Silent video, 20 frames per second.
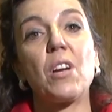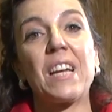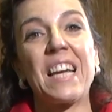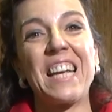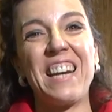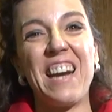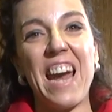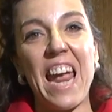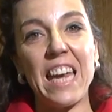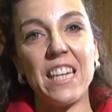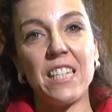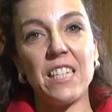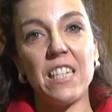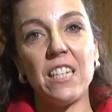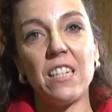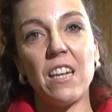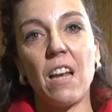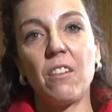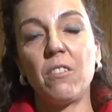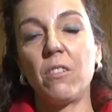
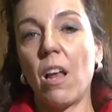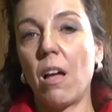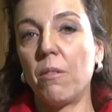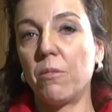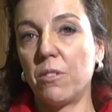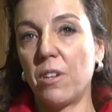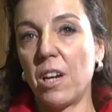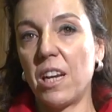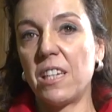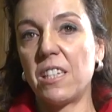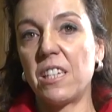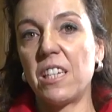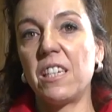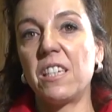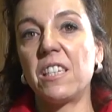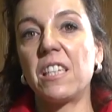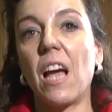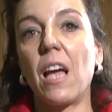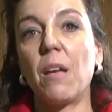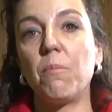creating and
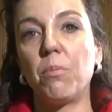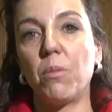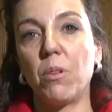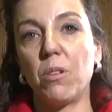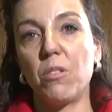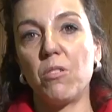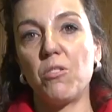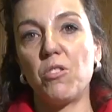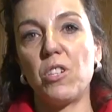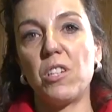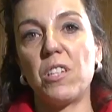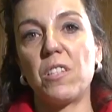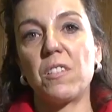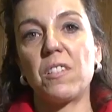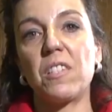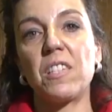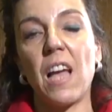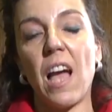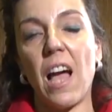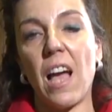elaborating
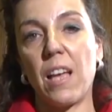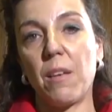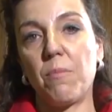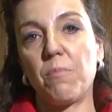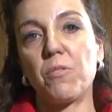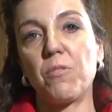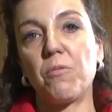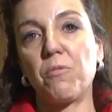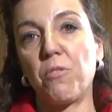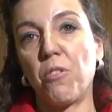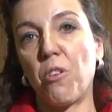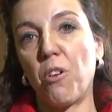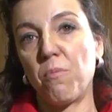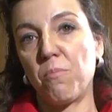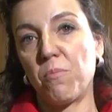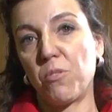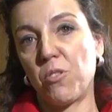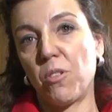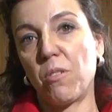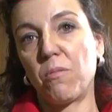typologies, types,
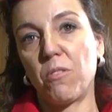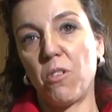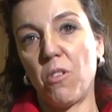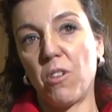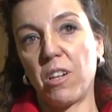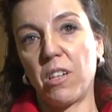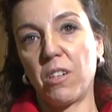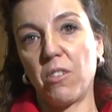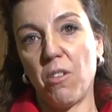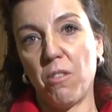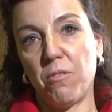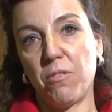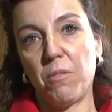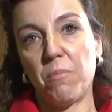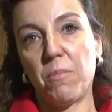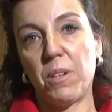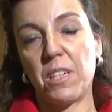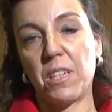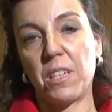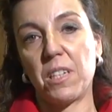forms of local
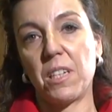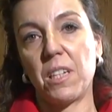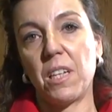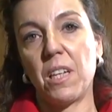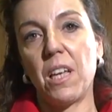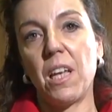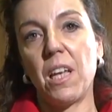government.